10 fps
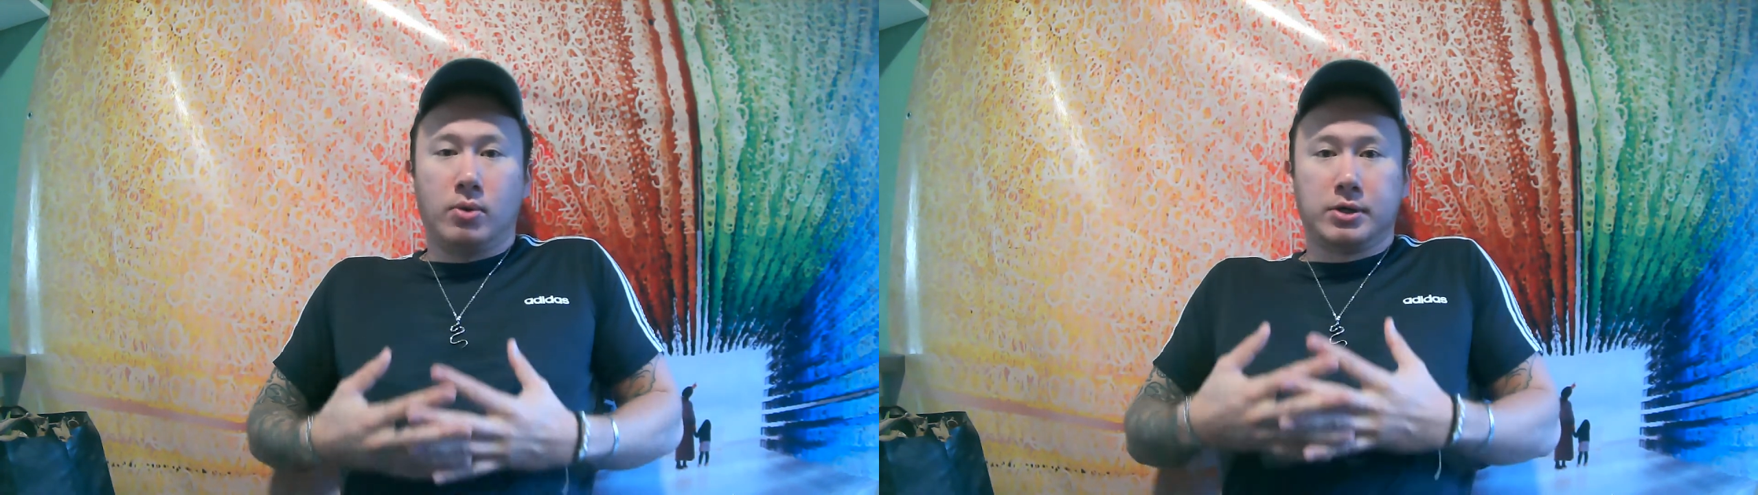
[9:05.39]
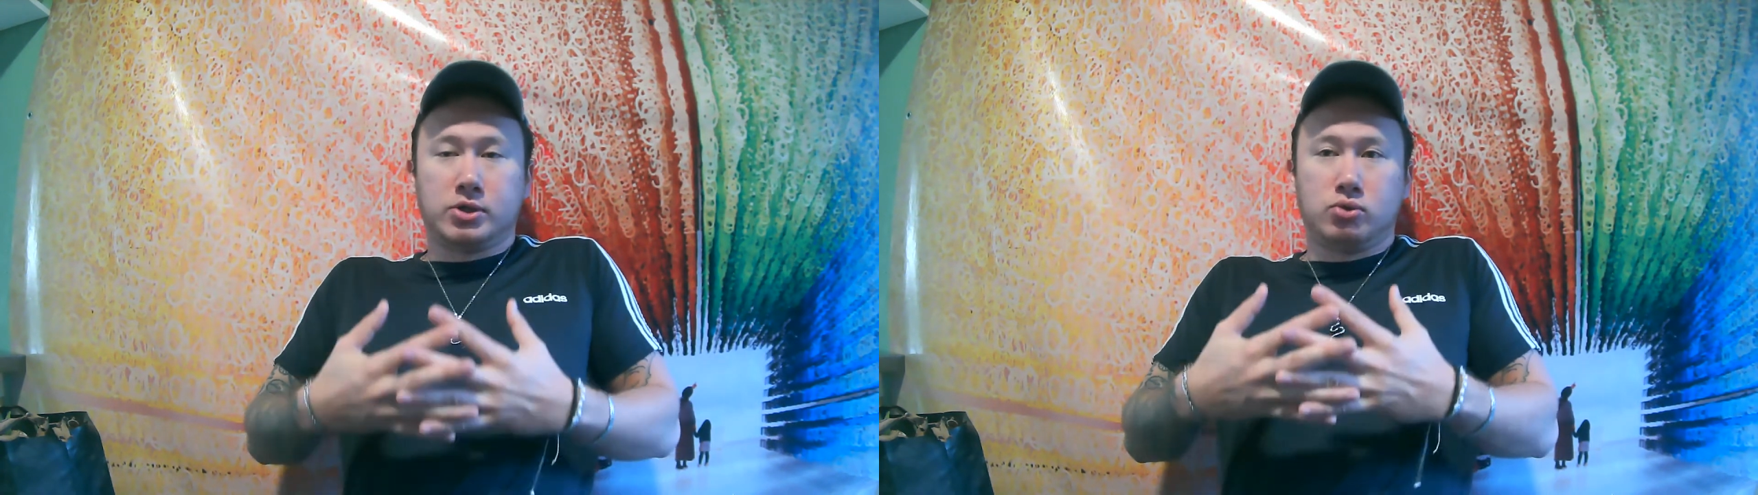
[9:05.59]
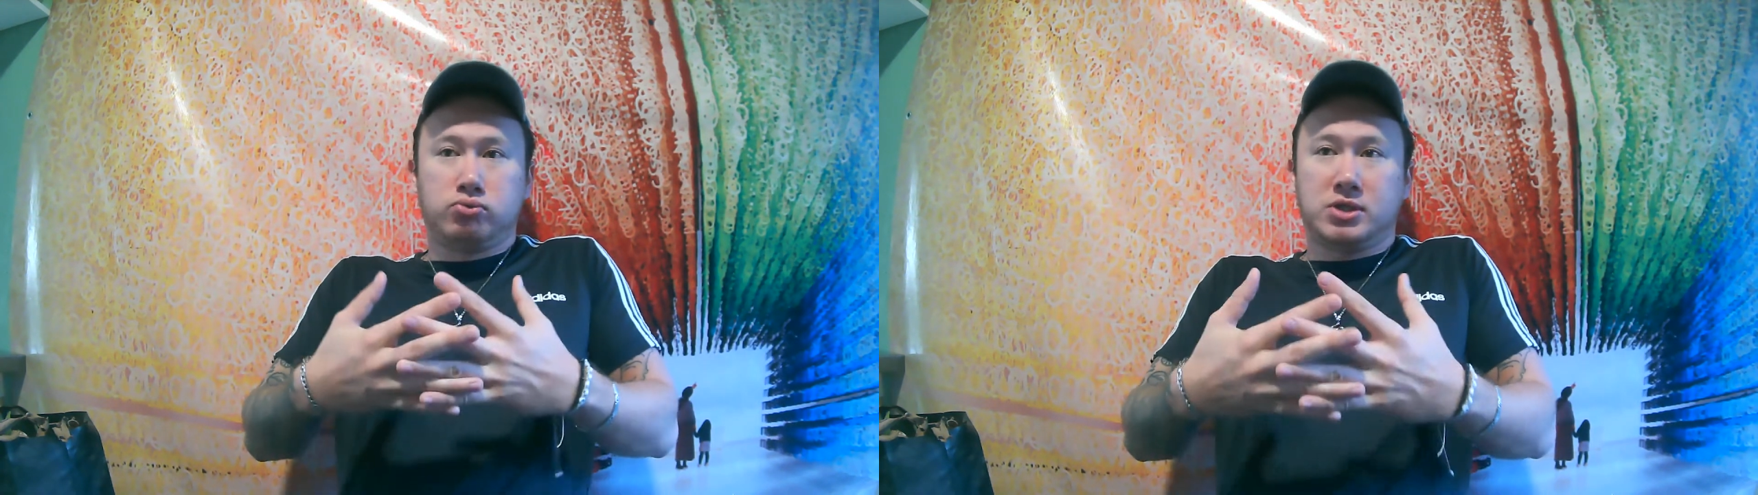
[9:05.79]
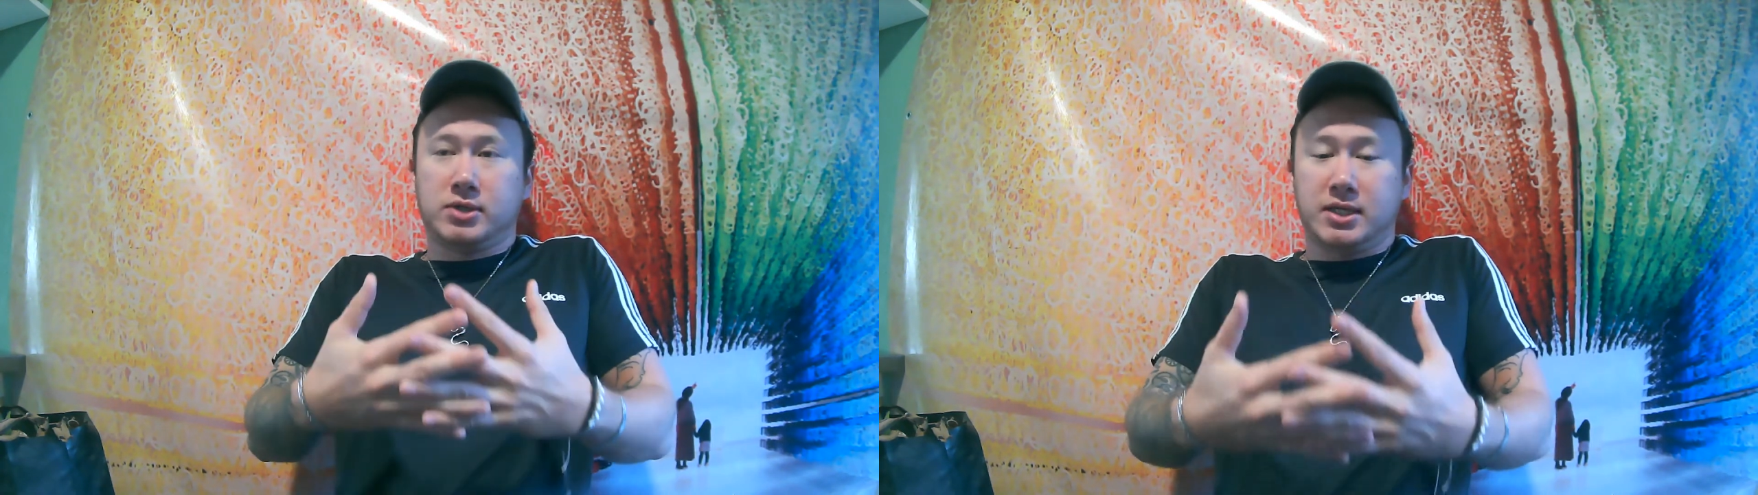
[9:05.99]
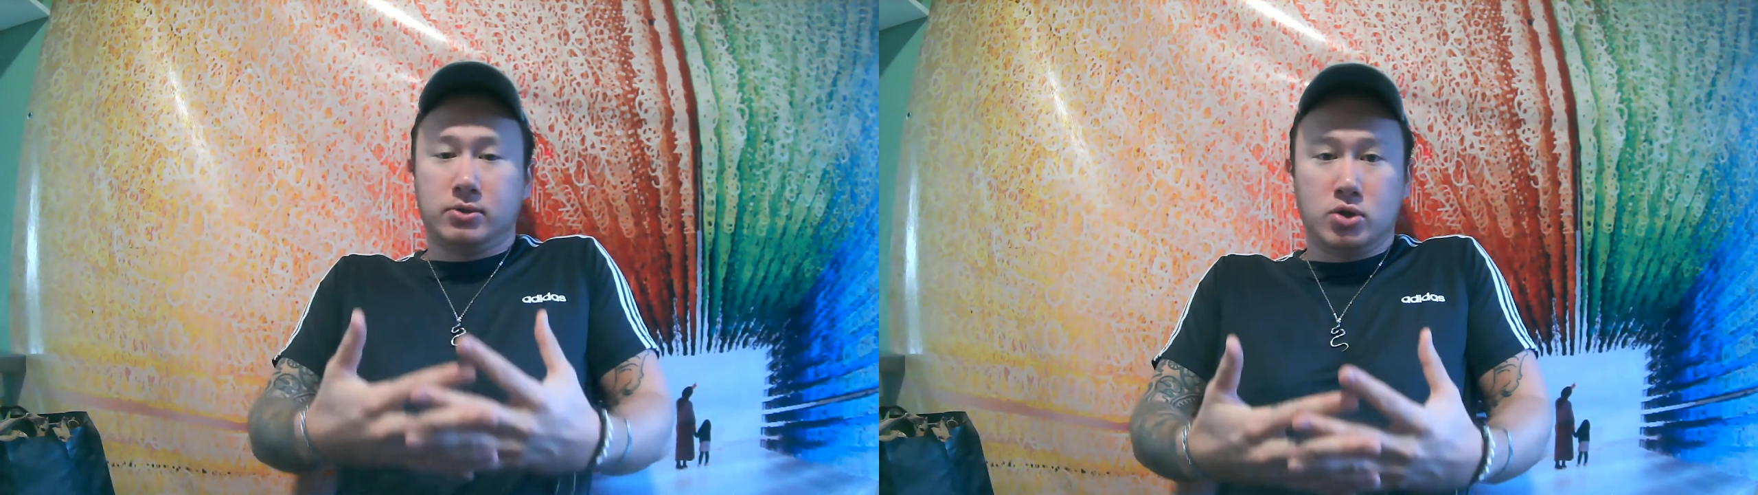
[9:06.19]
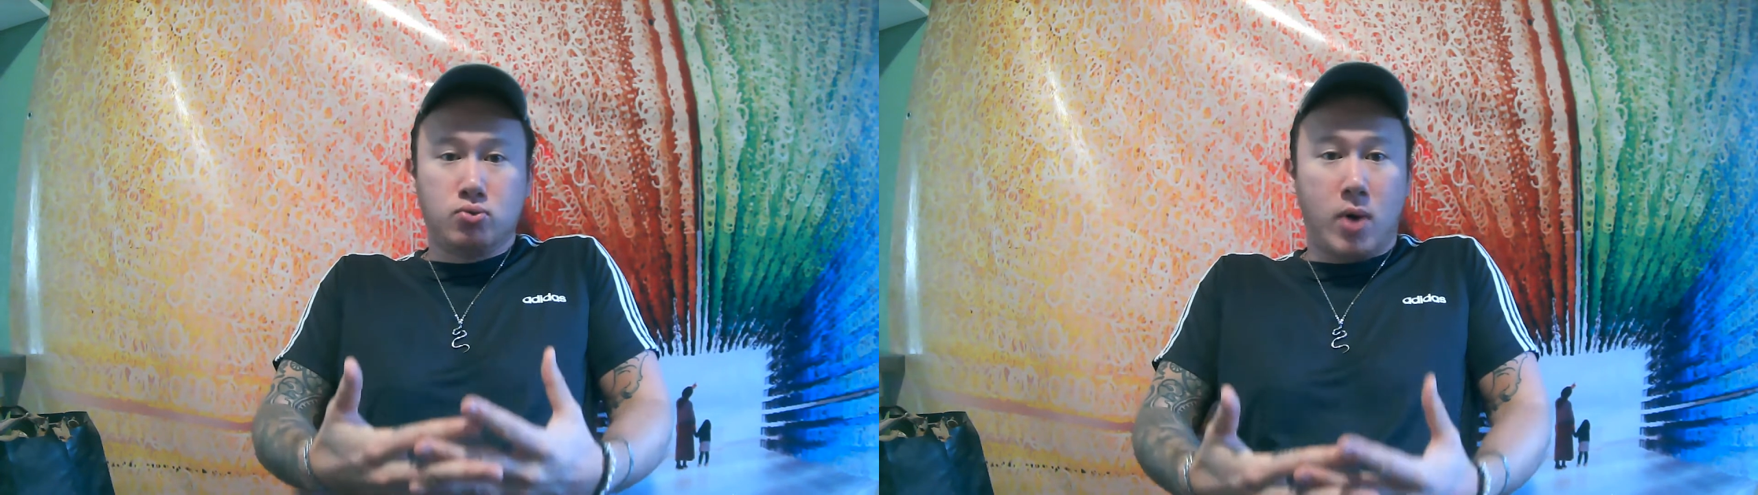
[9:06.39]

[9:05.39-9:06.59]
you